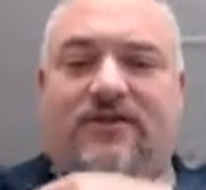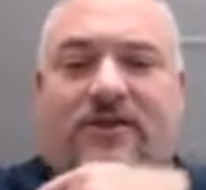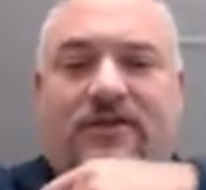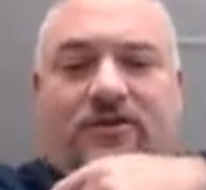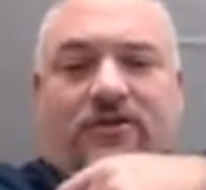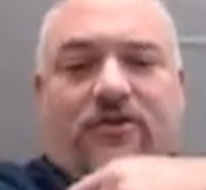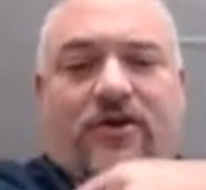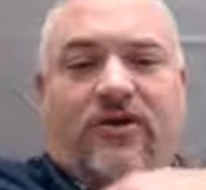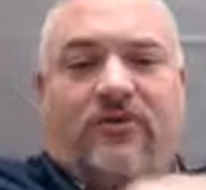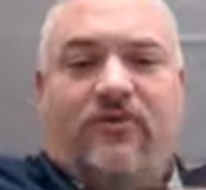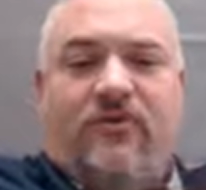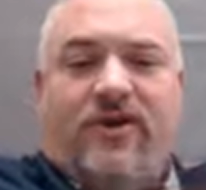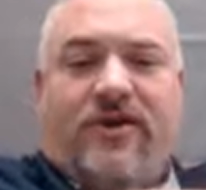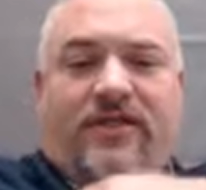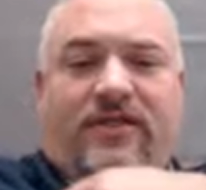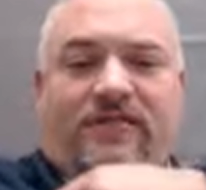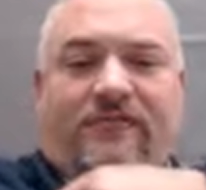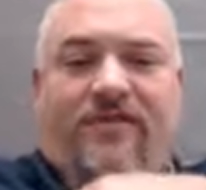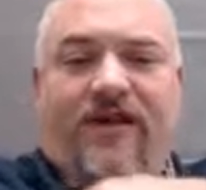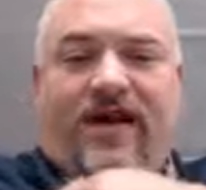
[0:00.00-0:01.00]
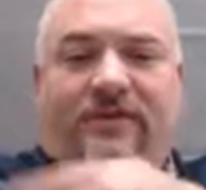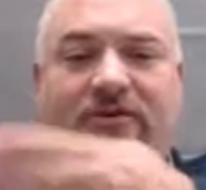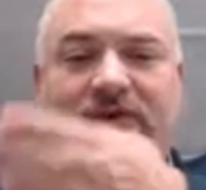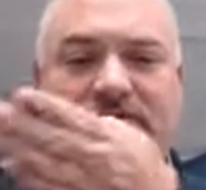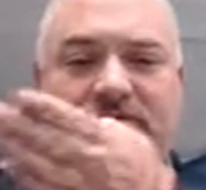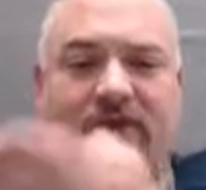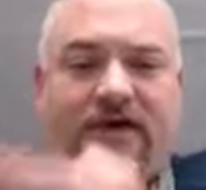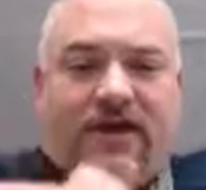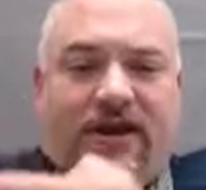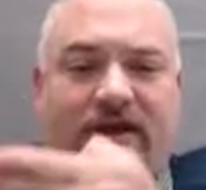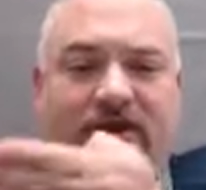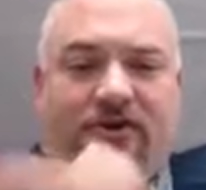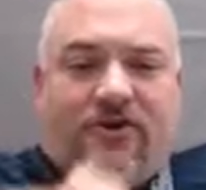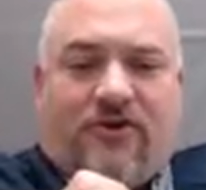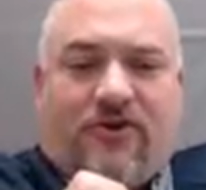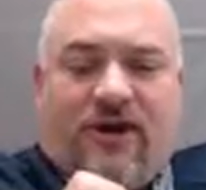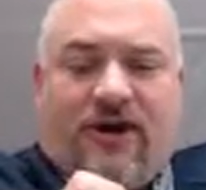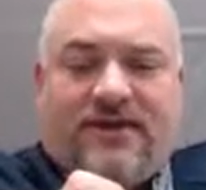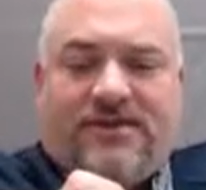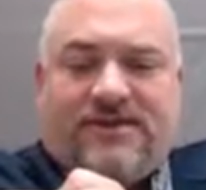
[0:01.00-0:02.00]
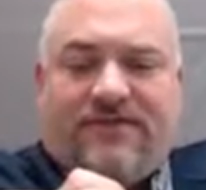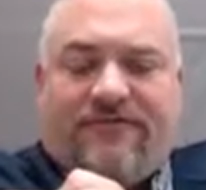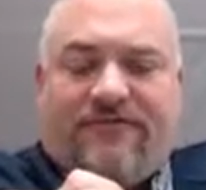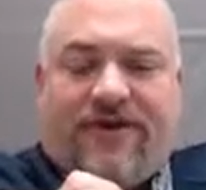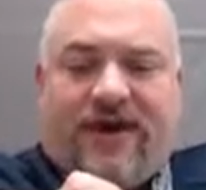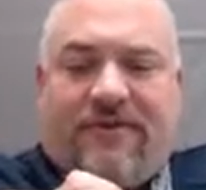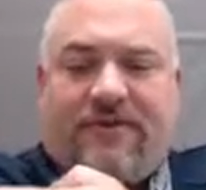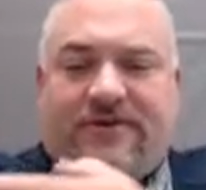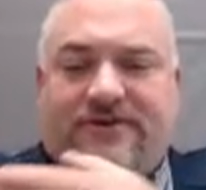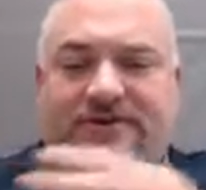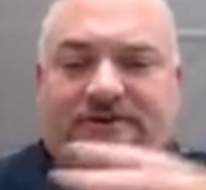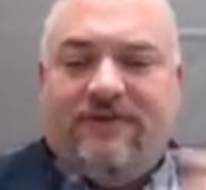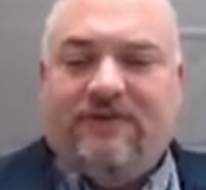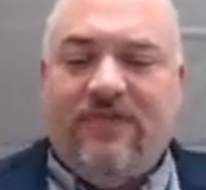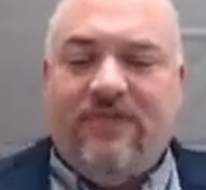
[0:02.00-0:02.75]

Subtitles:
Rather than going with the fibers, we're cutting across the fibers.